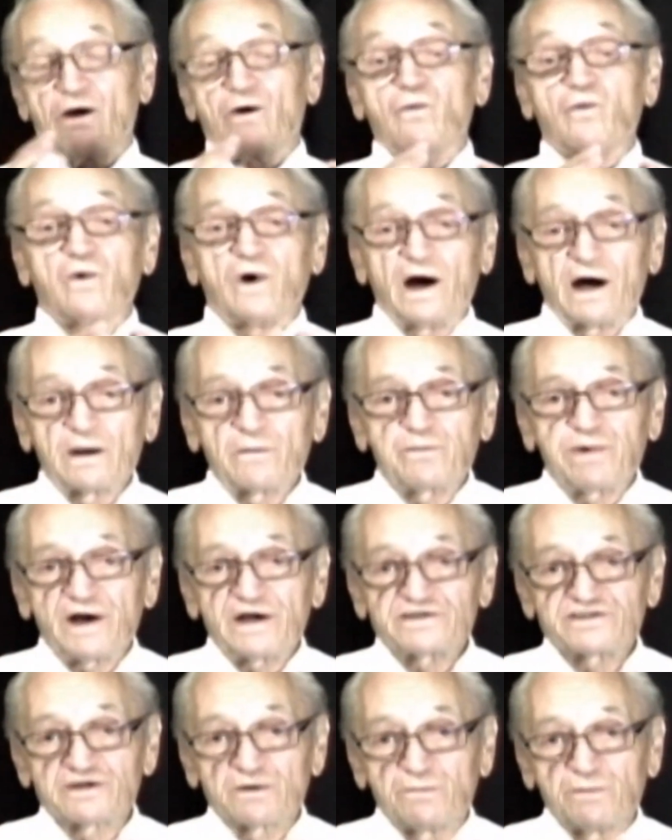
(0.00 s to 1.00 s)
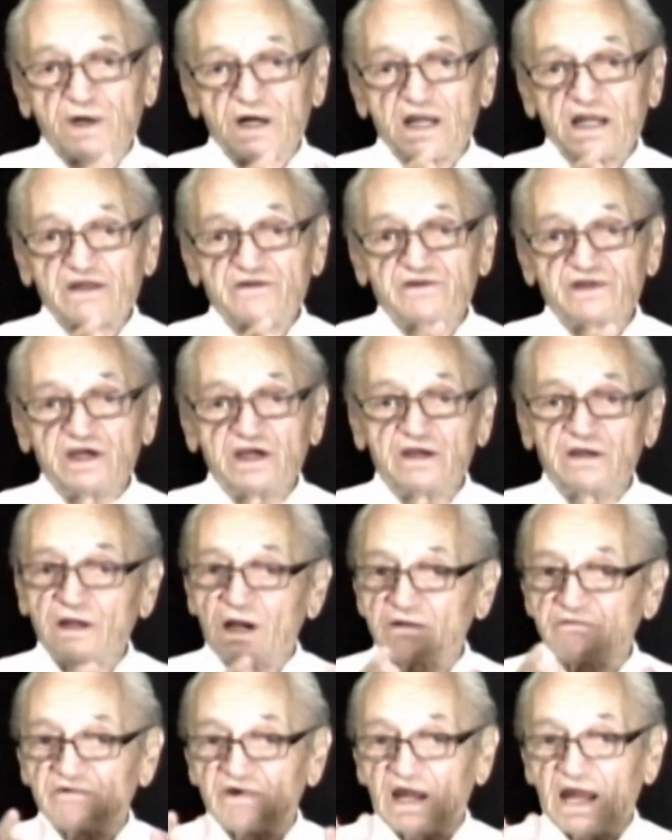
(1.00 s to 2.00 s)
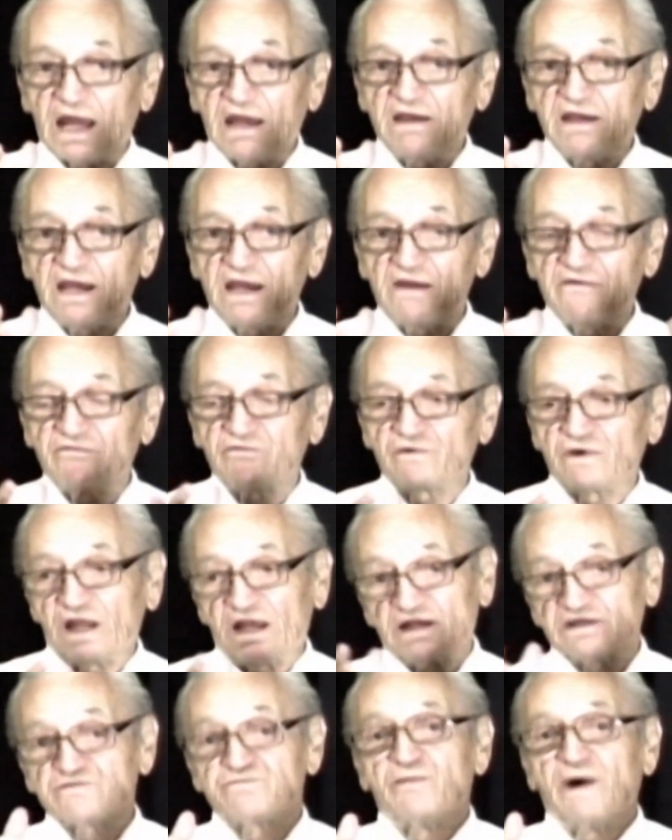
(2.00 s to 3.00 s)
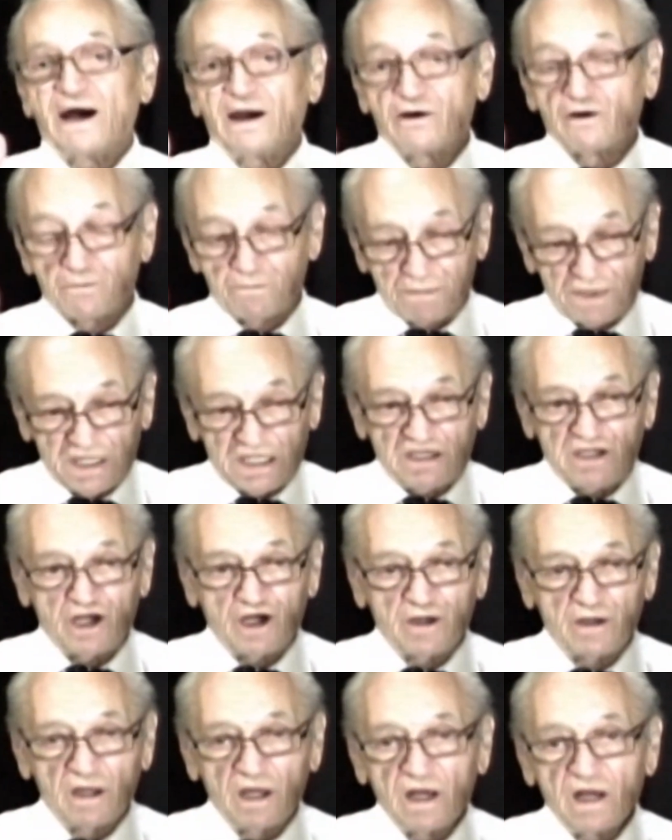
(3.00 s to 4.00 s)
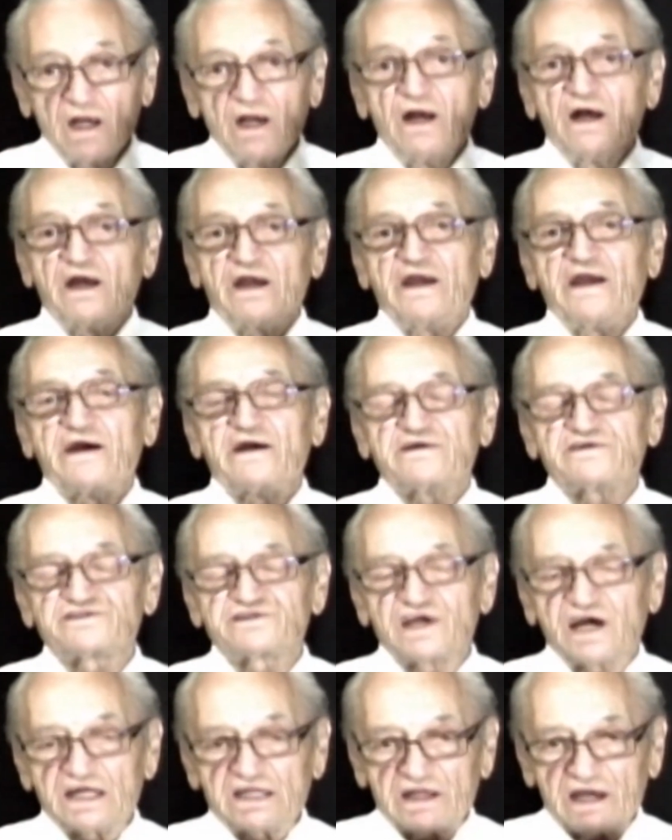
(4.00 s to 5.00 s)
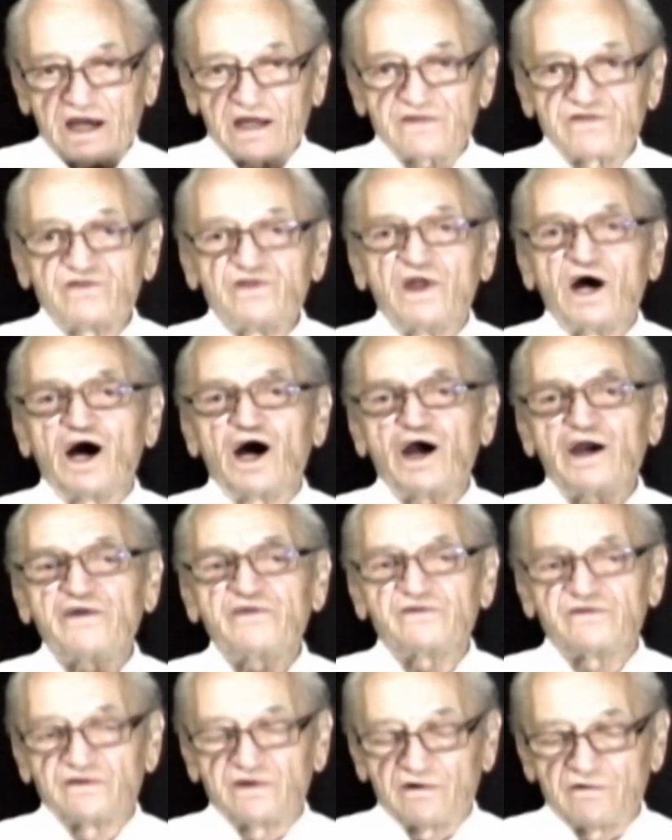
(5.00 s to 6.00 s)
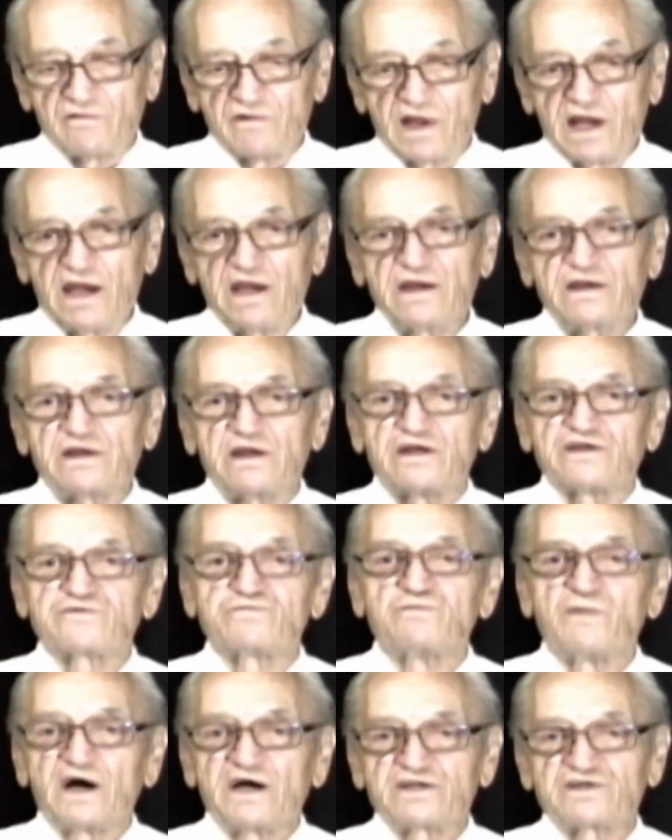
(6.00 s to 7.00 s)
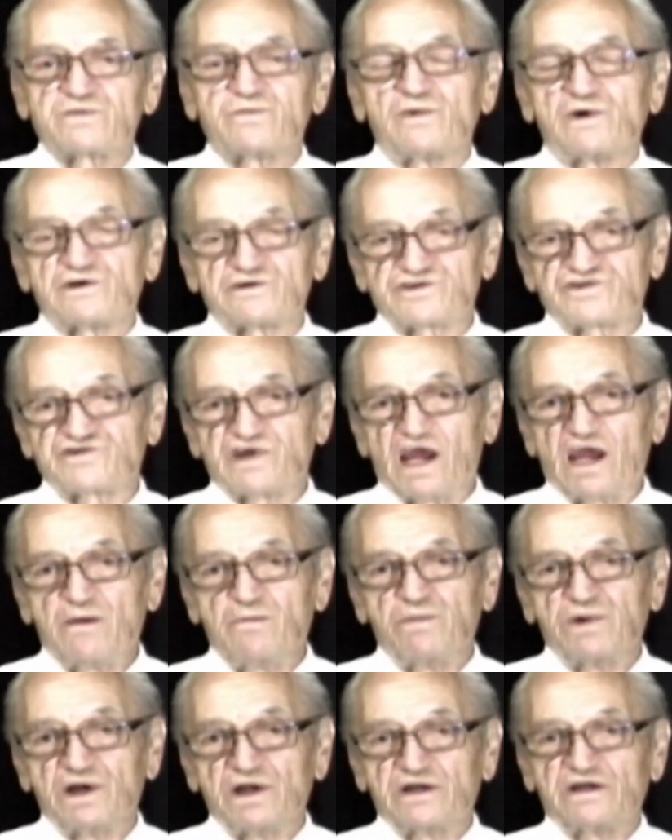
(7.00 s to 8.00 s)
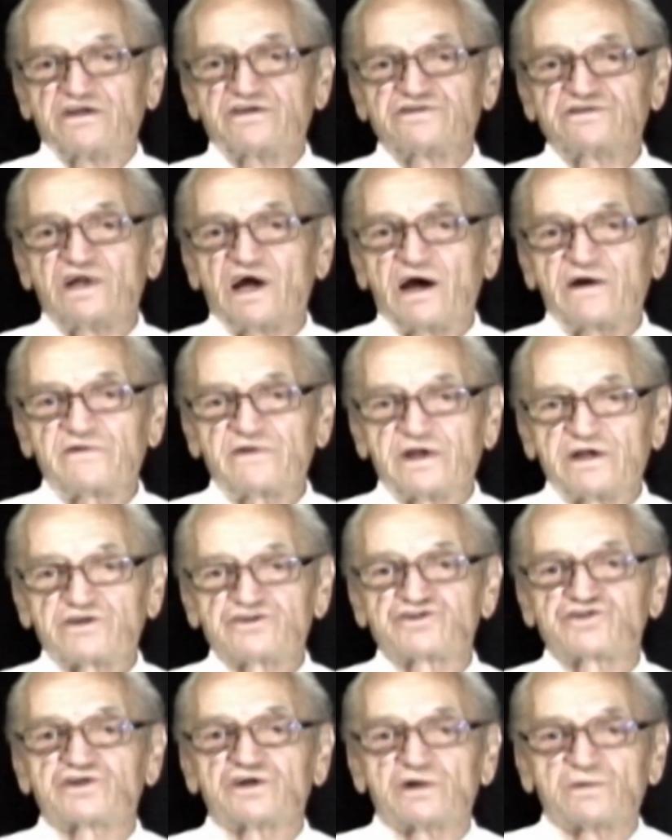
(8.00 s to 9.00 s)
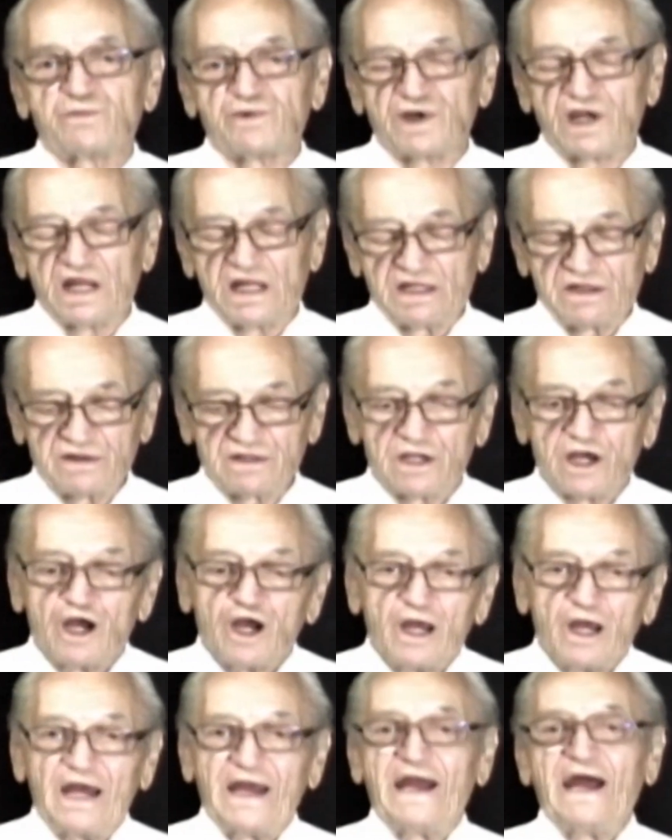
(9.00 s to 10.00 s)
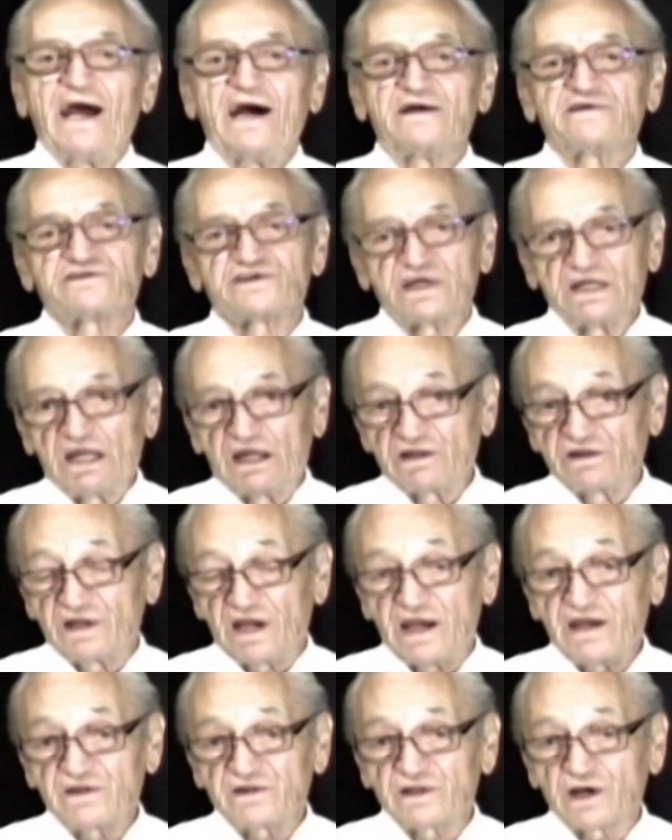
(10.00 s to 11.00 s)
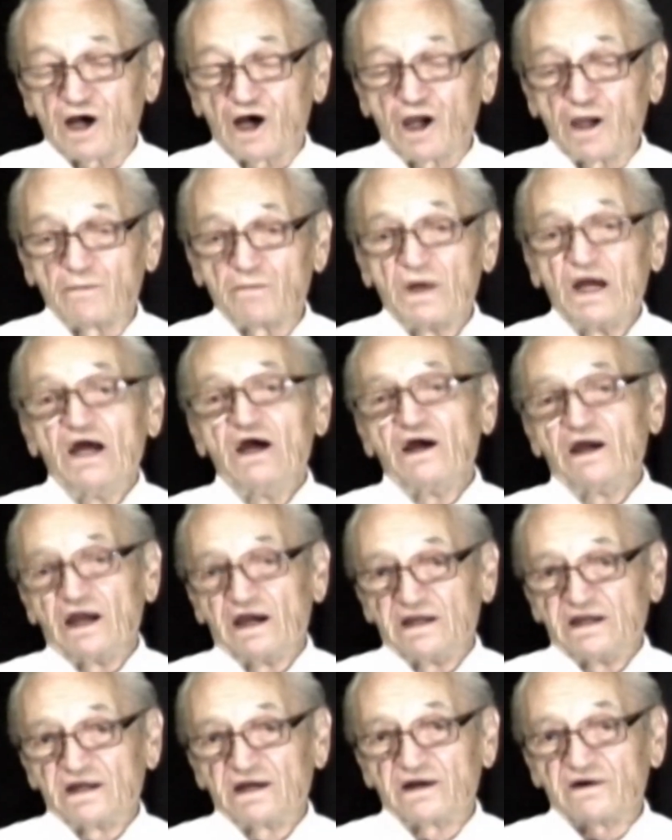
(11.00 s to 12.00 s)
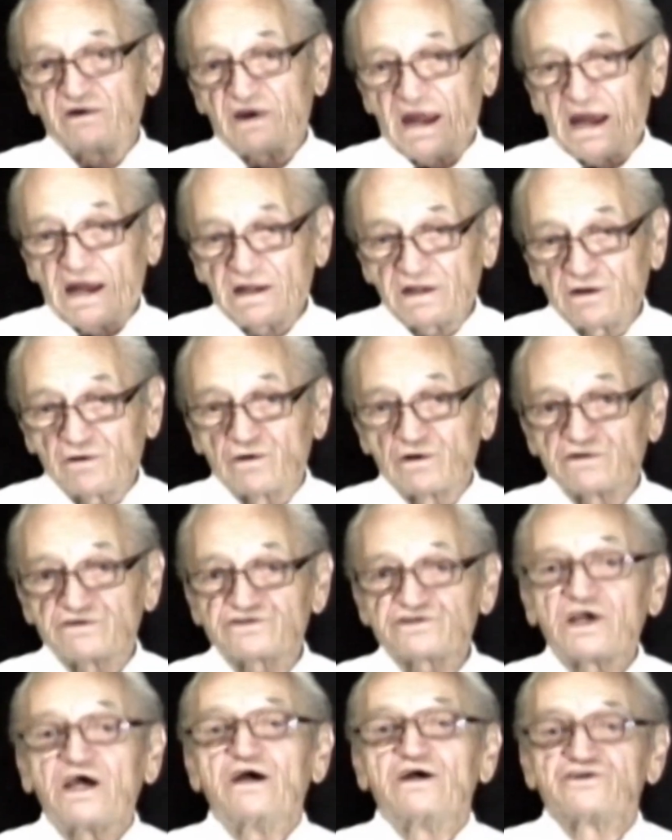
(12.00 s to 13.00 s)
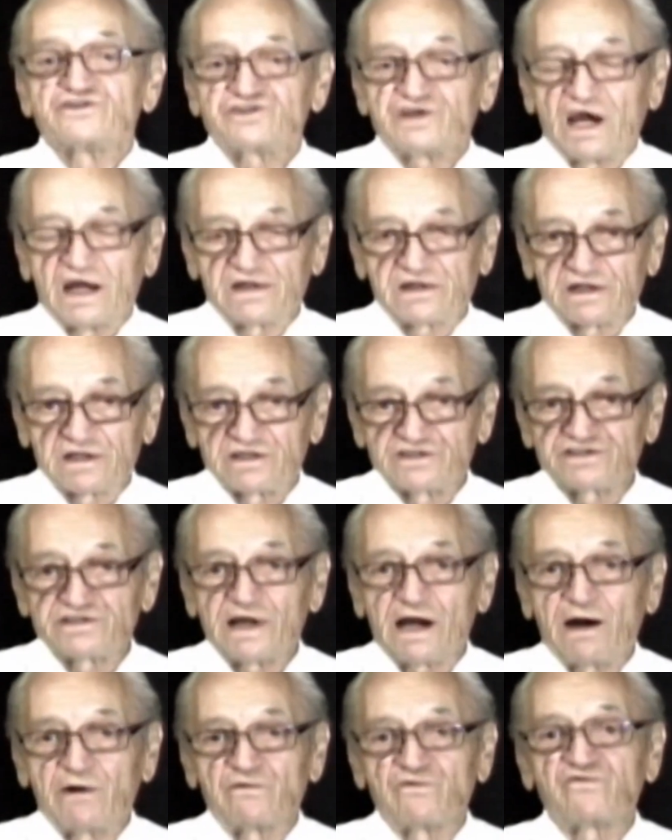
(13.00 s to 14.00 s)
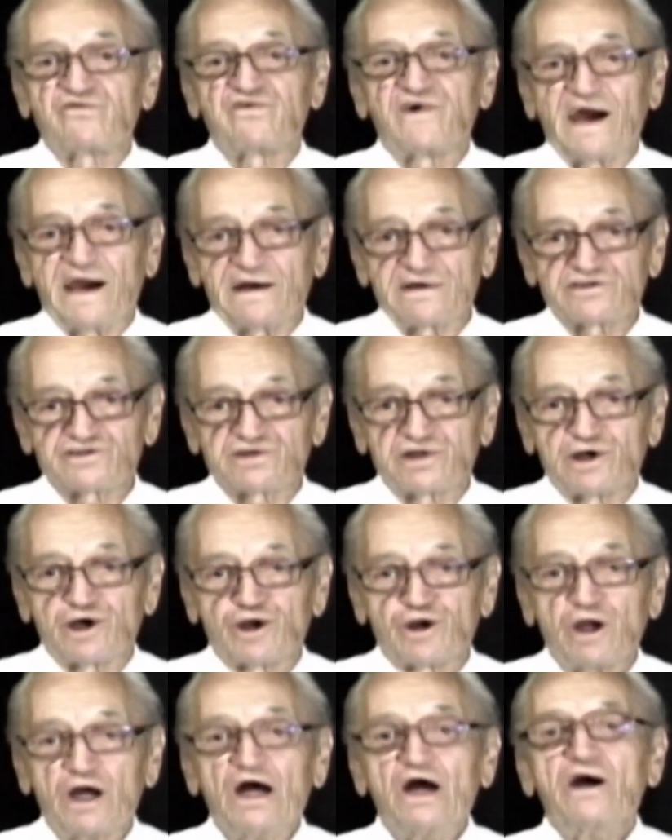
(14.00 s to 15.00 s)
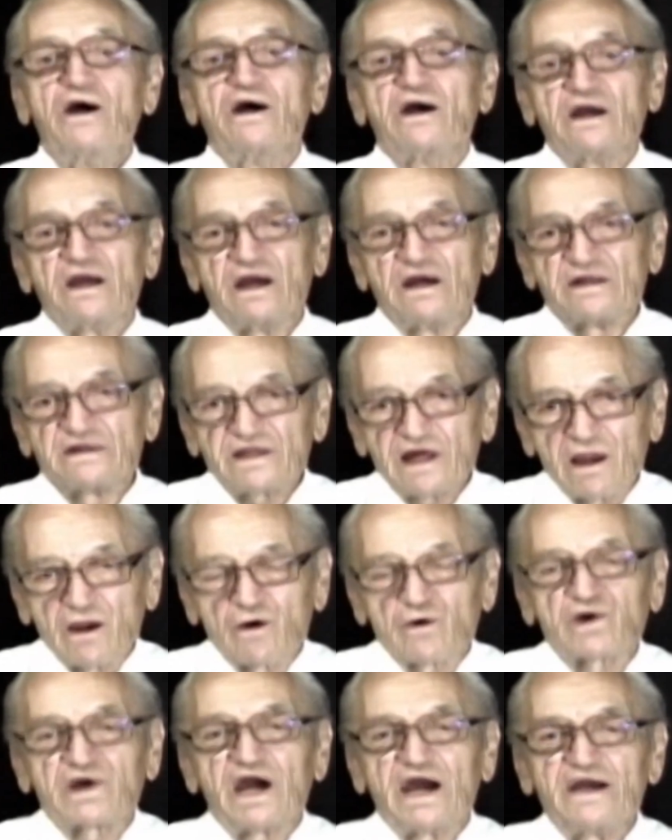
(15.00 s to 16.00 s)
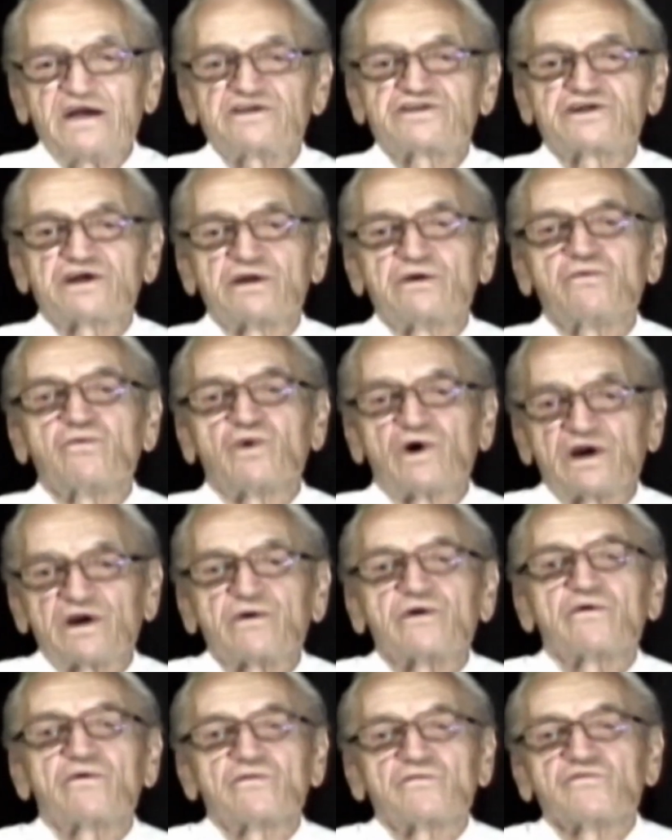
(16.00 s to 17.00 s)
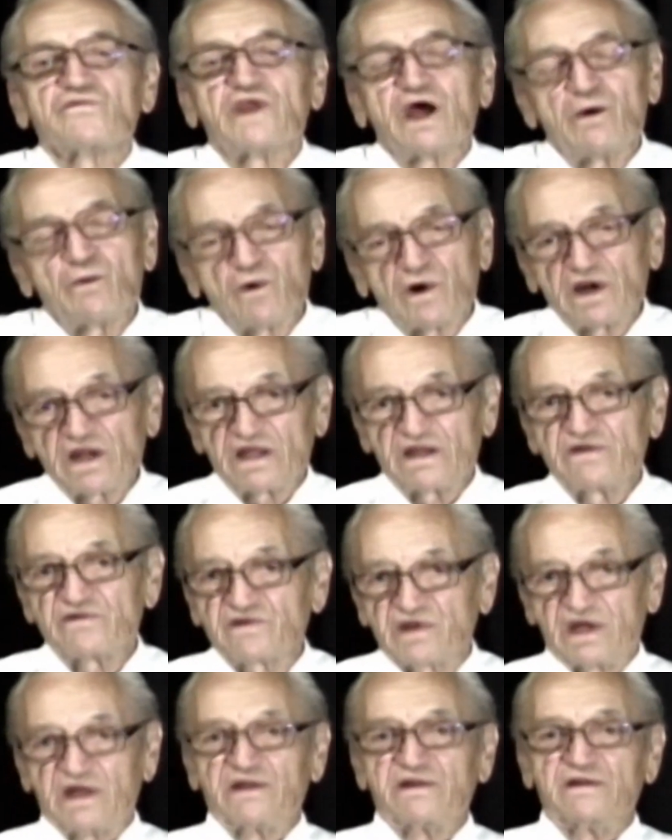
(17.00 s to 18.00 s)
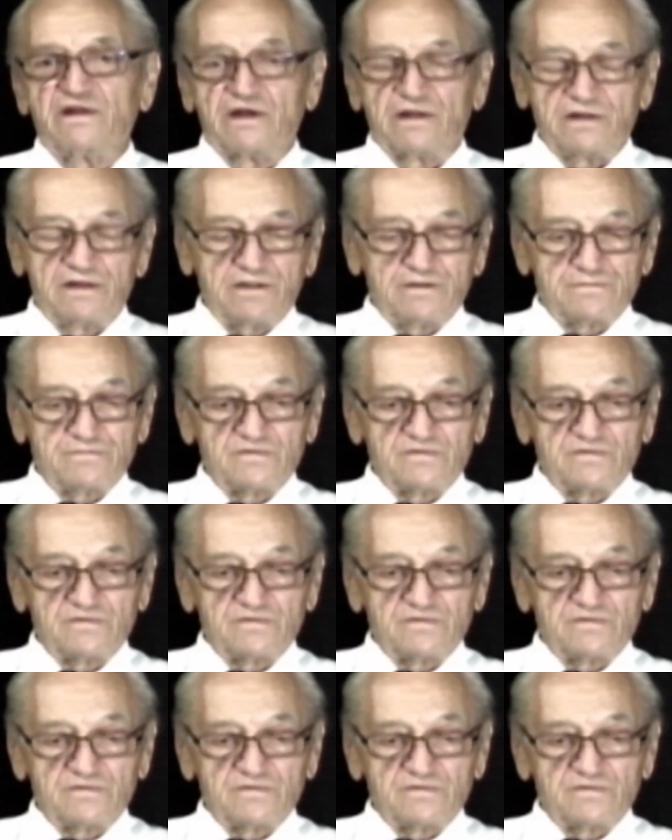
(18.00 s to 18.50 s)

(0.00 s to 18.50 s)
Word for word: One possibility that I gave as my opinion is that at night the lake is much more stable, is not as turbulent as in a daytime, and the granules settles down faster in the location where they were intended.